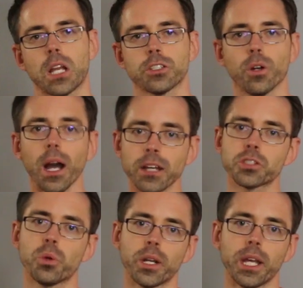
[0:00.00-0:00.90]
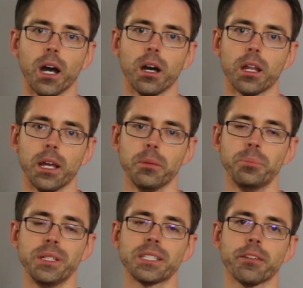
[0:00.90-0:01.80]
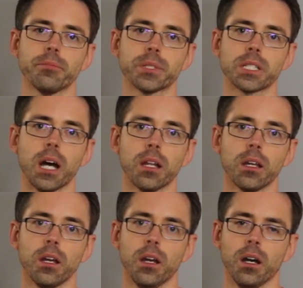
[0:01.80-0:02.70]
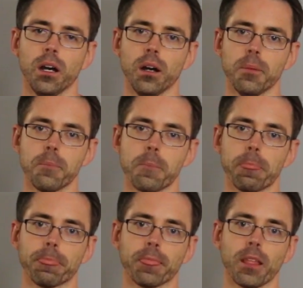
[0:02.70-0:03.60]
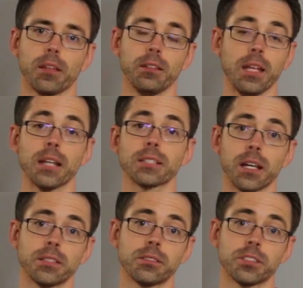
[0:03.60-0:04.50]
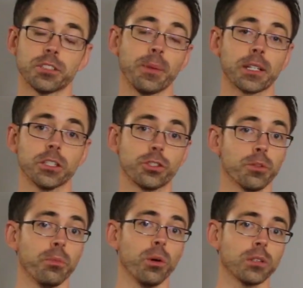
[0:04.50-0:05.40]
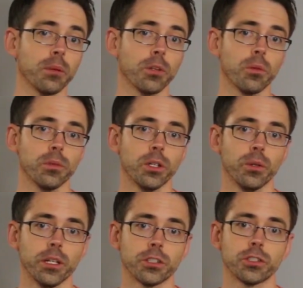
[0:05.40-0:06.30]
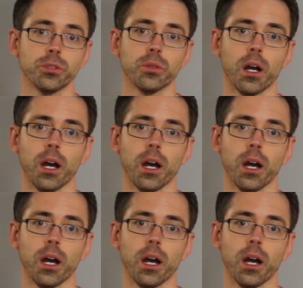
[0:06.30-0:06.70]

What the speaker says: So IS-20 on a B7 Passat. Yes, I suspect it should bolt up, no issue.